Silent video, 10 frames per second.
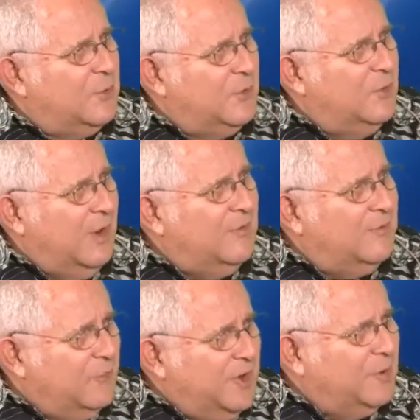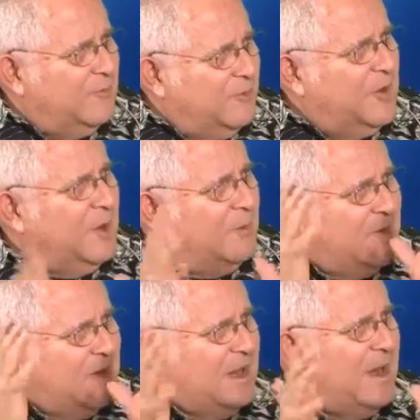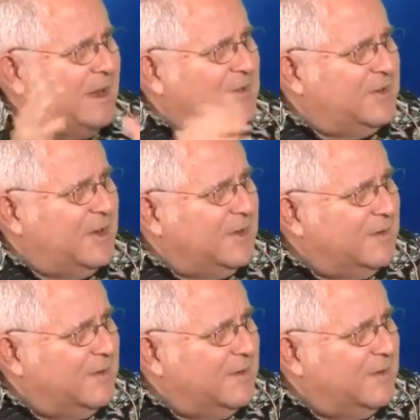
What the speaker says: So you have freedom at last. You know?